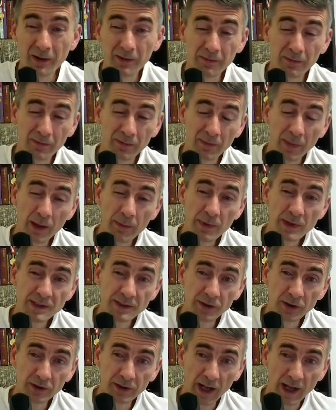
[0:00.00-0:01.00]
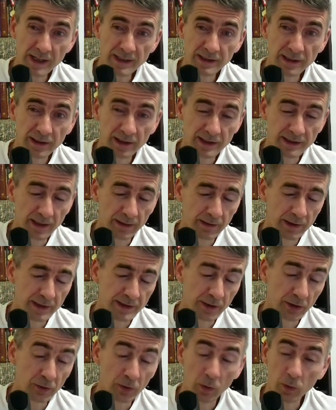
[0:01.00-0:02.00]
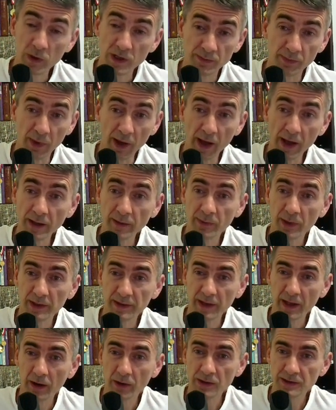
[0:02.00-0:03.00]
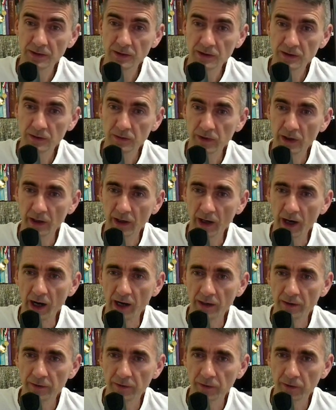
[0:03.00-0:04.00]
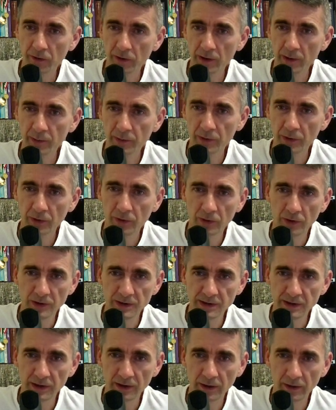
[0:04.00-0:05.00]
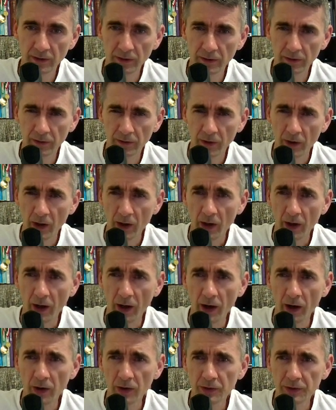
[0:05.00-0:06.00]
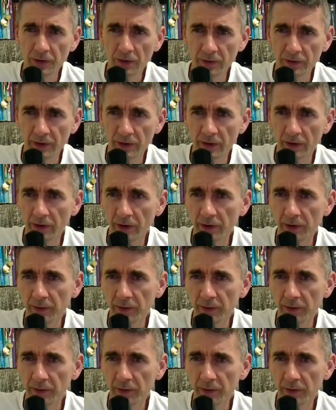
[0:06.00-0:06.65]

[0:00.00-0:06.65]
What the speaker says: maybe it's not castling, it's not always bad, but now it's also very hard for him to go still out of the